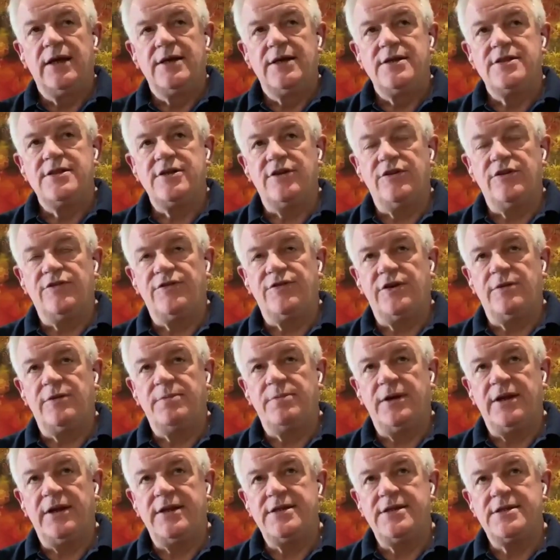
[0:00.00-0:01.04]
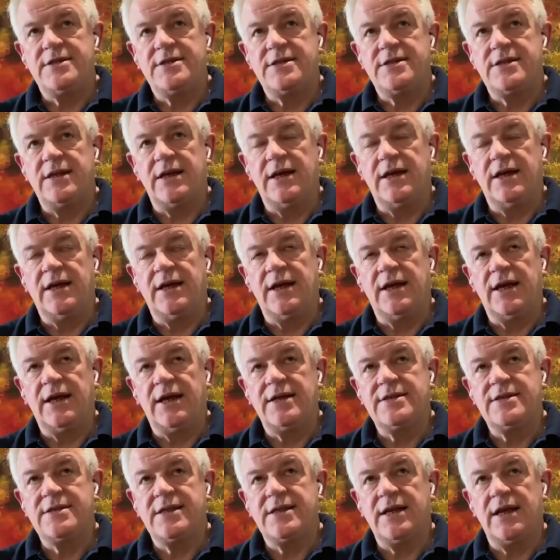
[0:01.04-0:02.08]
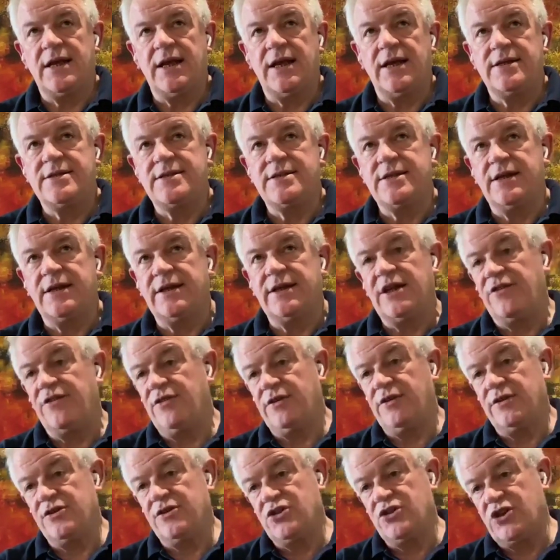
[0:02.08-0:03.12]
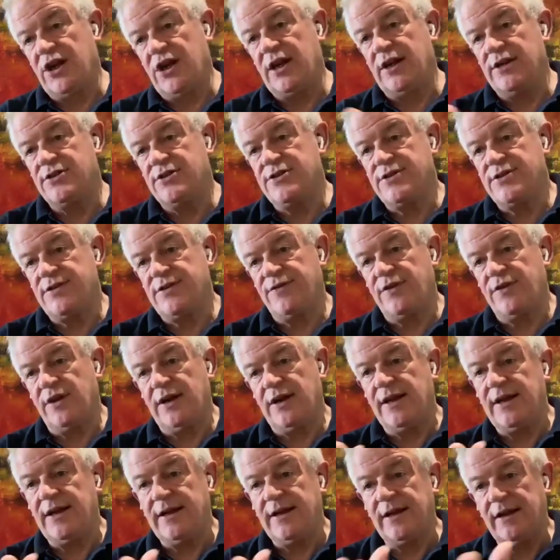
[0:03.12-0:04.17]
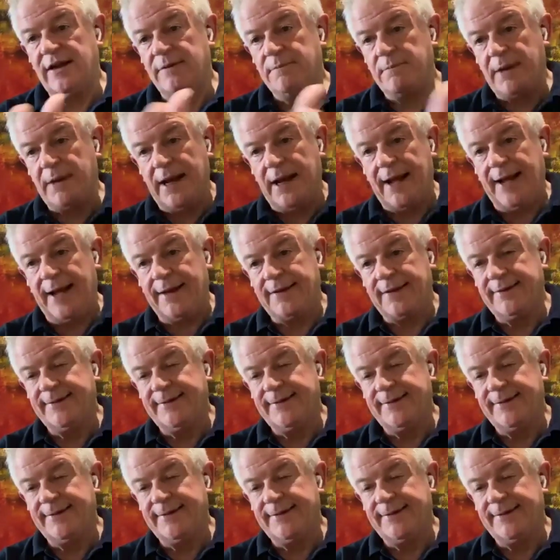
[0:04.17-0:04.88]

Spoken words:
So the Philippines has had significant challenges. If I link it back